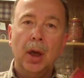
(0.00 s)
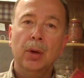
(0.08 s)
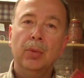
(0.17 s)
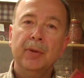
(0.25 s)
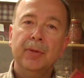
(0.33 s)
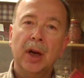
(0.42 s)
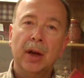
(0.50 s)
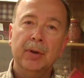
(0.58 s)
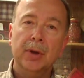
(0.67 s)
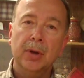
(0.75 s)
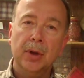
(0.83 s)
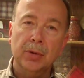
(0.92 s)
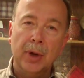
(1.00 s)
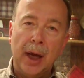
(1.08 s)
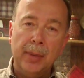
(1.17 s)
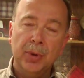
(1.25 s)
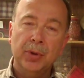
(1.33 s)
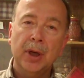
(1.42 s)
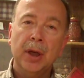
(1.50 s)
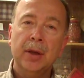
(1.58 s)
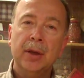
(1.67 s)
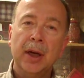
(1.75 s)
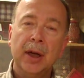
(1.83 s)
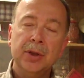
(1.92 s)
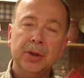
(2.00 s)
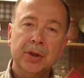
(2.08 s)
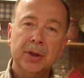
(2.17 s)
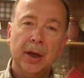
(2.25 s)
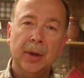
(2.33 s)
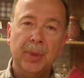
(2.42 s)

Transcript: and we've covered the drop. Well, the other thing I should say